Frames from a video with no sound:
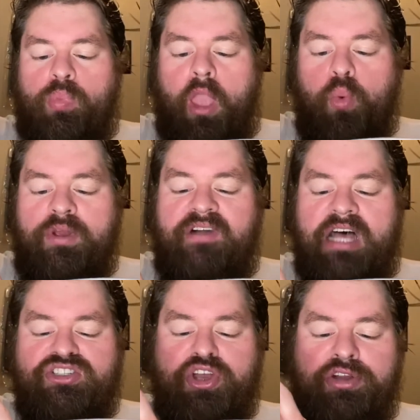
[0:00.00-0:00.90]
We've got
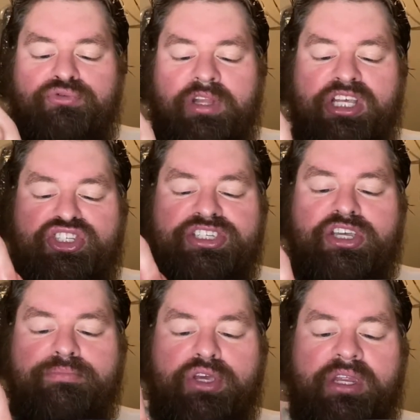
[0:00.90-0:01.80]
certain religious
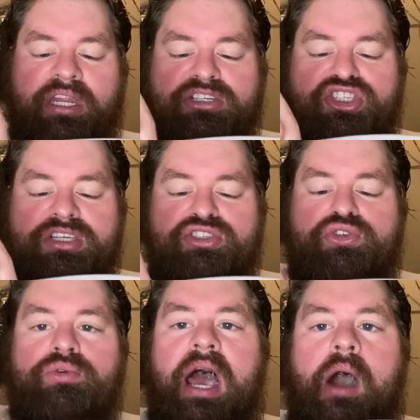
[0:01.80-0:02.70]
communities just
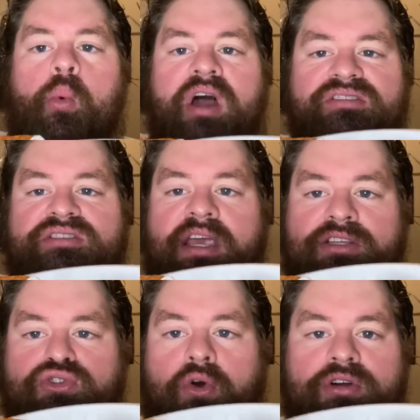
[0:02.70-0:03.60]
do not want to stay
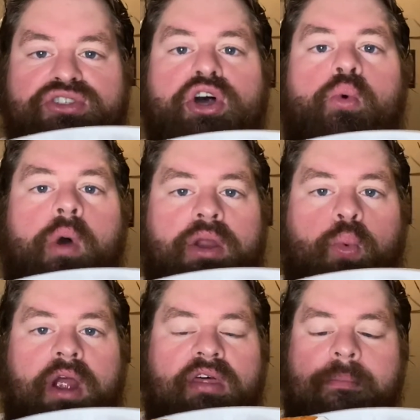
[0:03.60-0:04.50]
indoors, don't want to
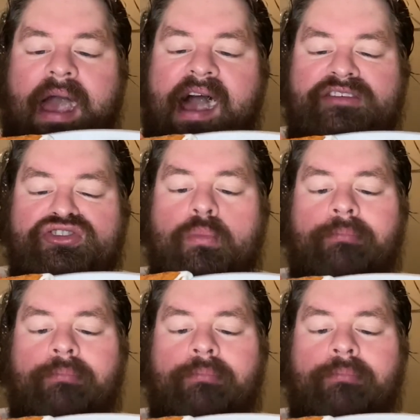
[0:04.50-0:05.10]
wear their masks.